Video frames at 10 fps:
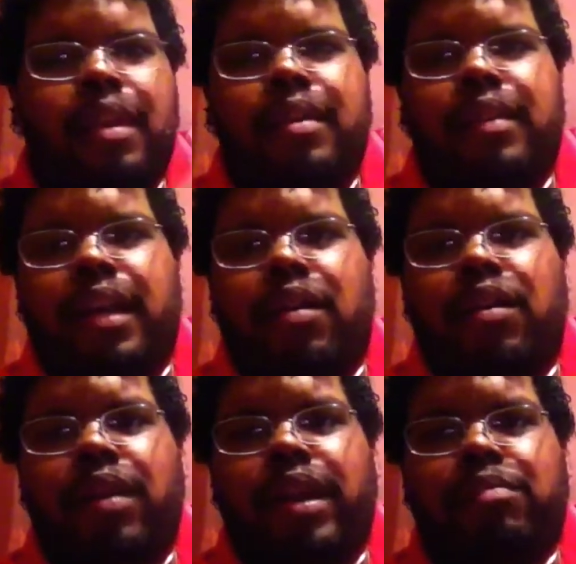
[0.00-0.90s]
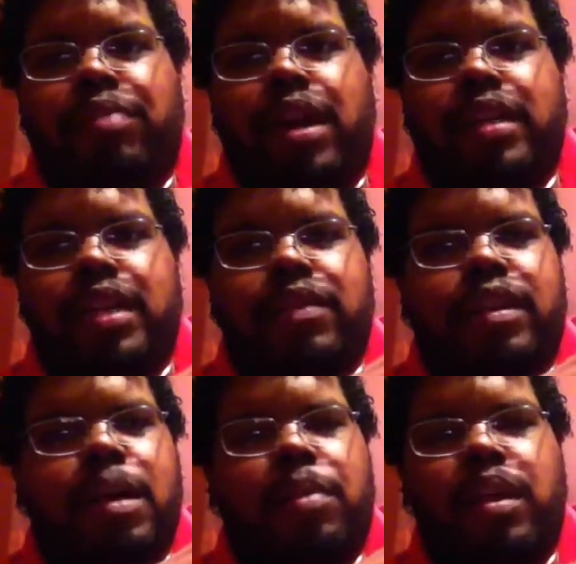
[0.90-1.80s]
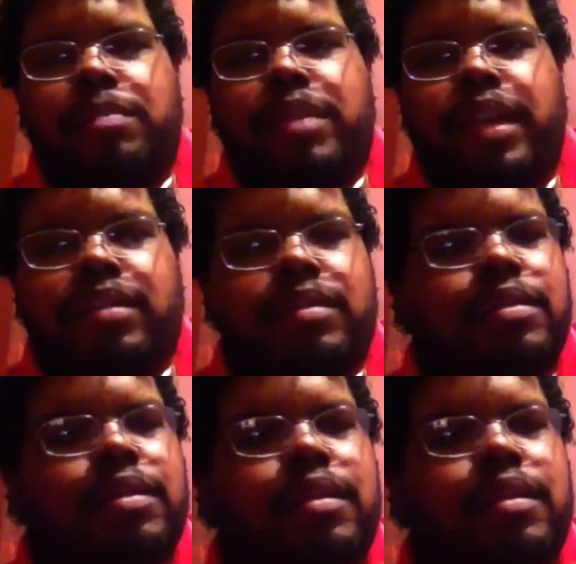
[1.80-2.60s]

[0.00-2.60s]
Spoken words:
I think I'll go ahead and probably give a couple updates.